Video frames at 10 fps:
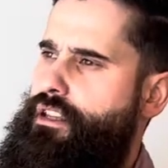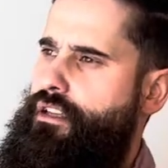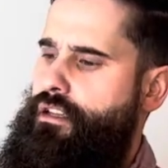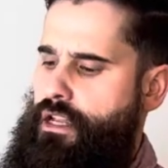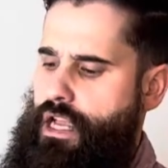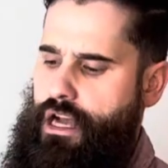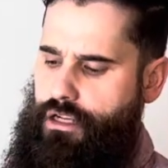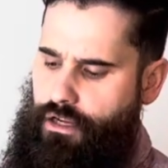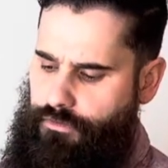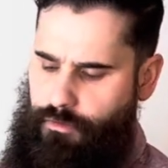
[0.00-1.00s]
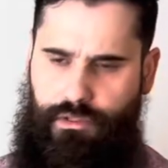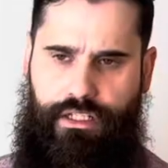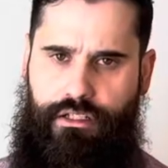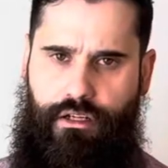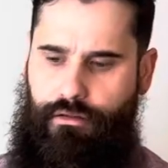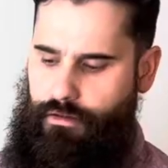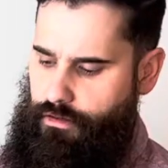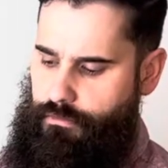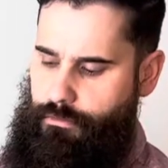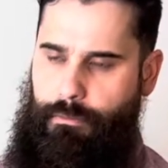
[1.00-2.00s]
But how comfortable these are.
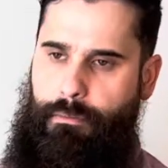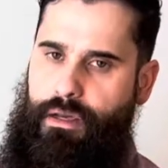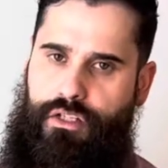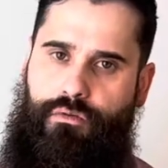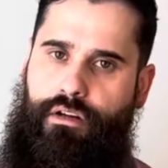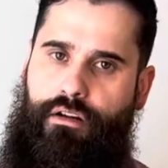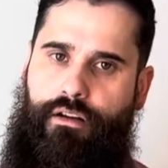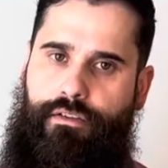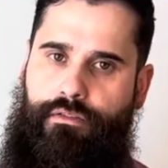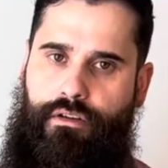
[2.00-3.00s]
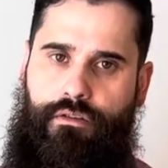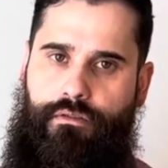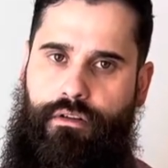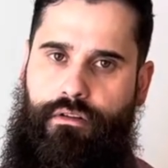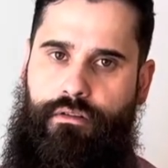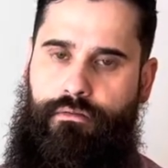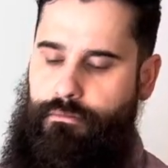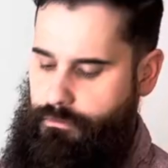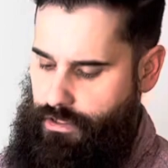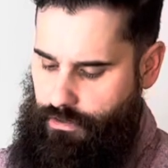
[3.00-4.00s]
Best wader I've ever owned.
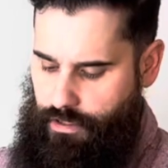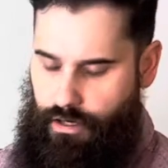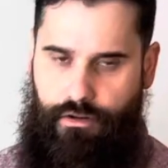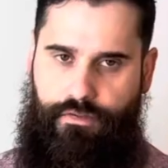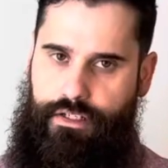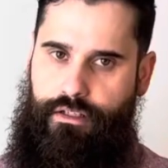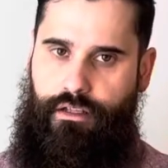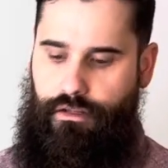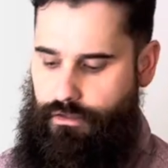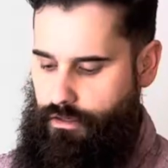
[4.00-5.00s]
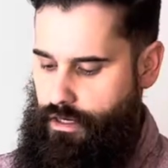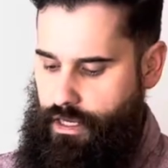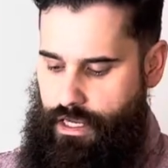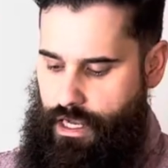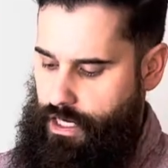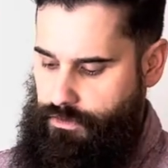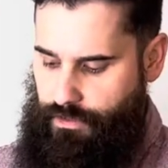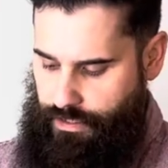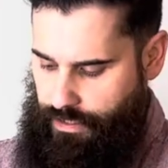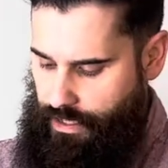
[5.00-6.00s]
Period. I don't know if I said that earlier. I just
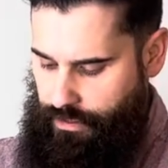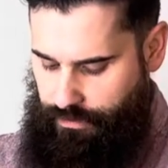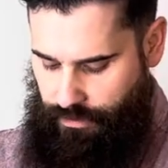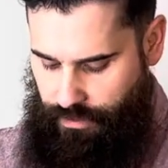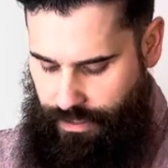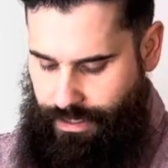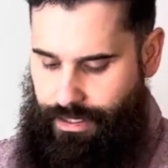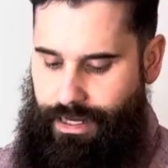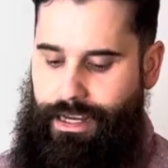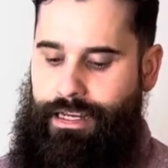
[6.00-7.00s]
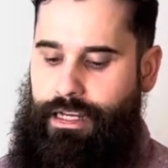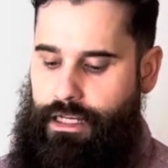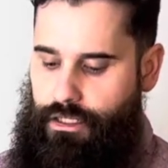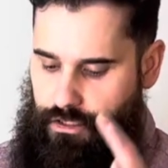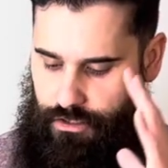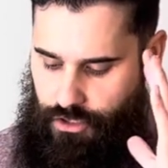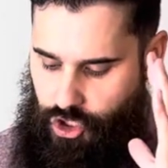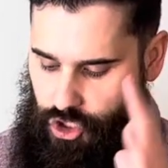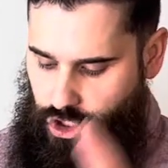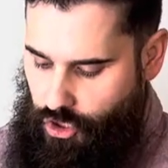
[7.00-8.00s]
wanted to get out there.
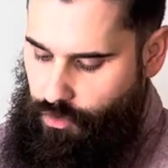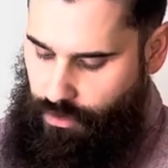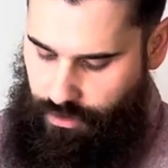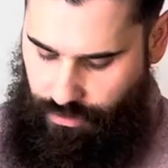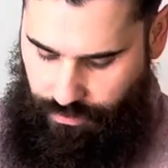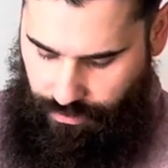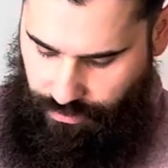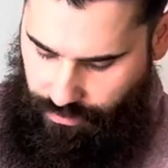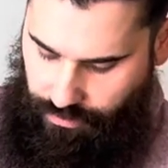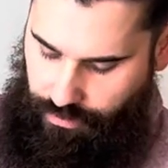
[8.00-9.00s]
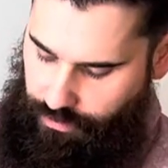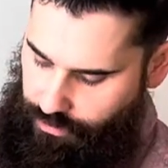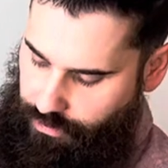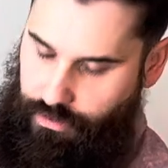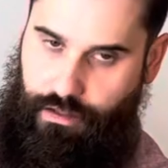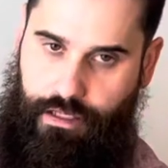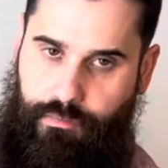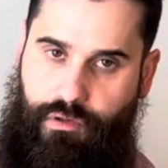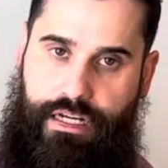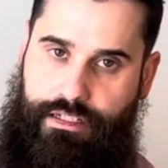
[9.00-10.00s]
So worth the
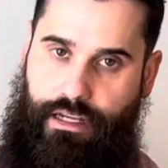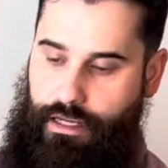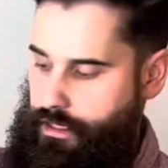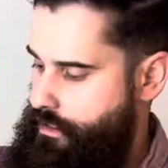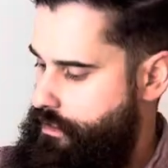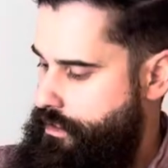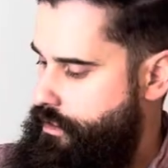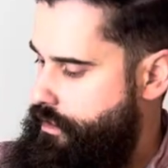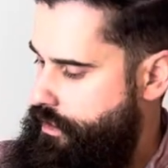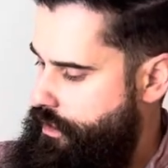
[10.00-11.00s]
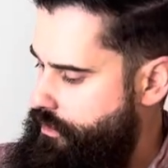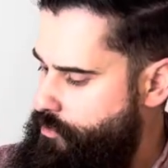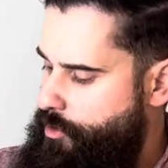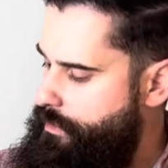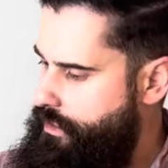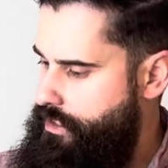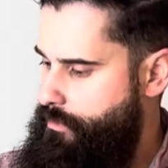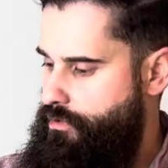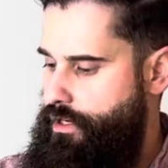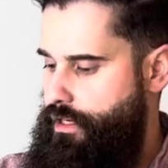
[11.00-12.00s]
price tag. You won't be
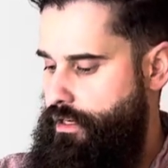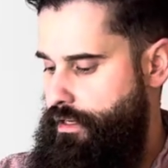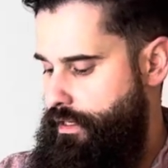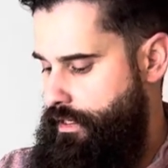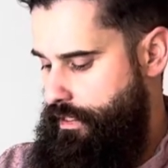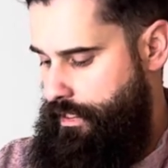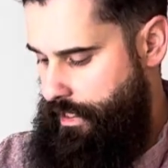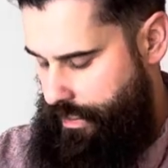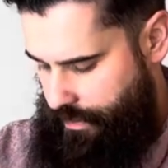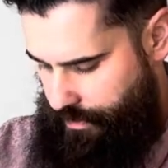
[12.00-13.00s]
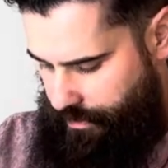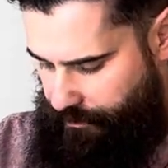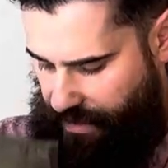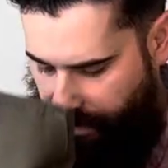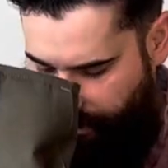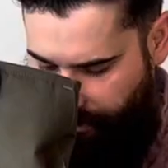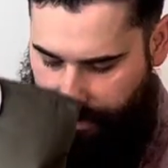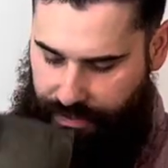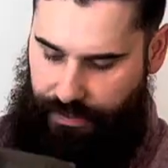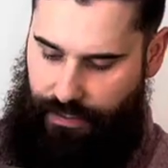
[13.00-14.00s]
disappointed. And man, I think
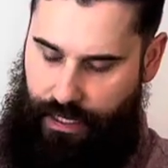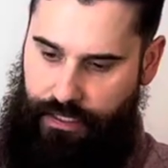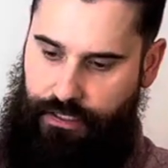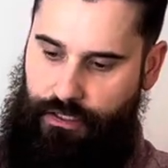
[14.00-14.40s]
that's it, guys.